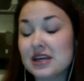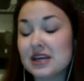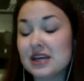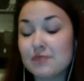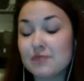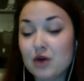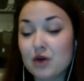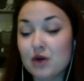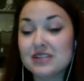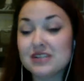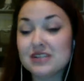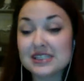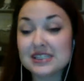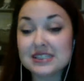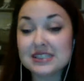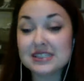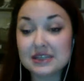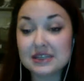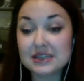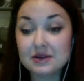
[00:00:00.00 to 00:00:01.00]
bone doesn't
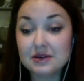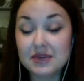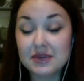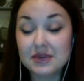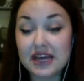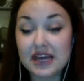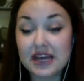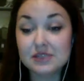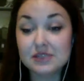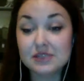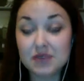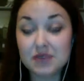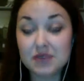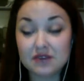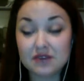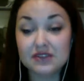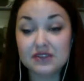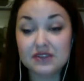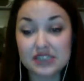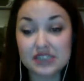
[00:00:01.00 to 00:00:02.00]
seem to be as big of
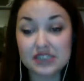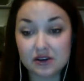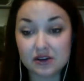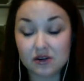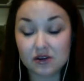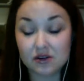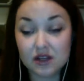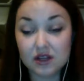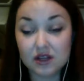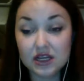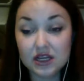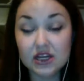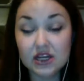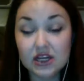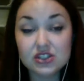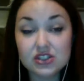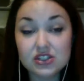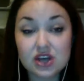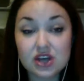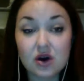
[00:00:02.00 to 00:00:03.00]
a deal.
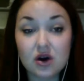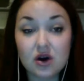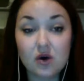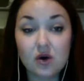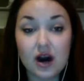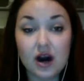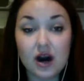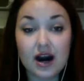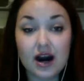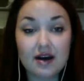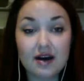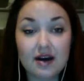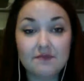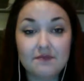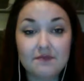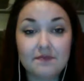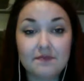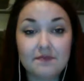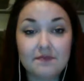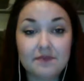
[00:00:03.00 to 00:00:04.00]

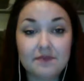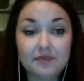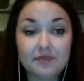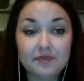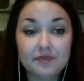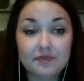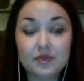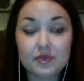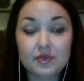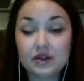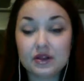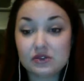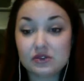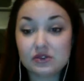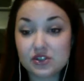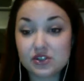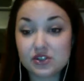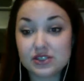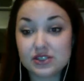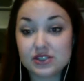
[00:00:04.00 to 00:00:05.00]
So
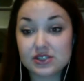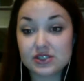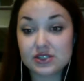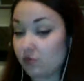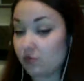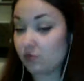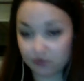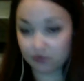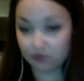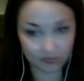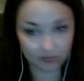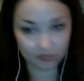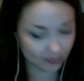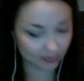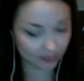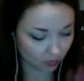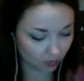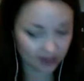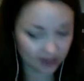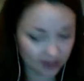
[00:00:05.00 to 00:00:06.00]
just
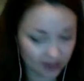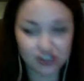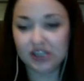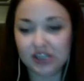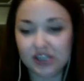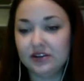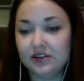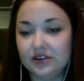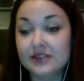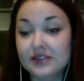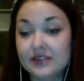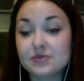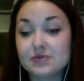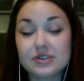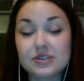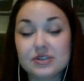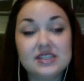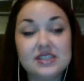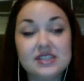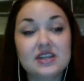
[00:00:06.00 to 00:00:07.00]
watch it as
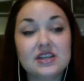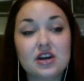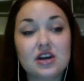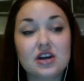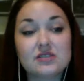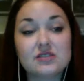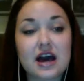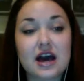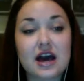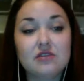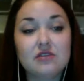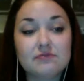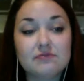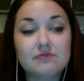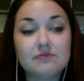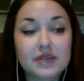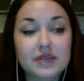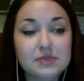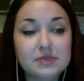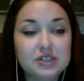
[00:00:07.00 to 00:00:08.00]
preseason goes out.
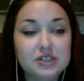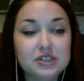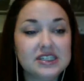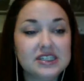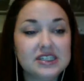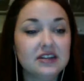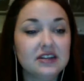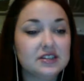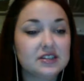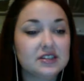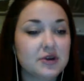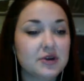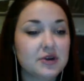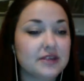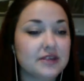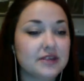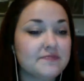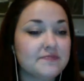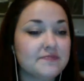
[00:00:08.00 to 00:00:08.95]
Pittsburgh Steelers, Brandon.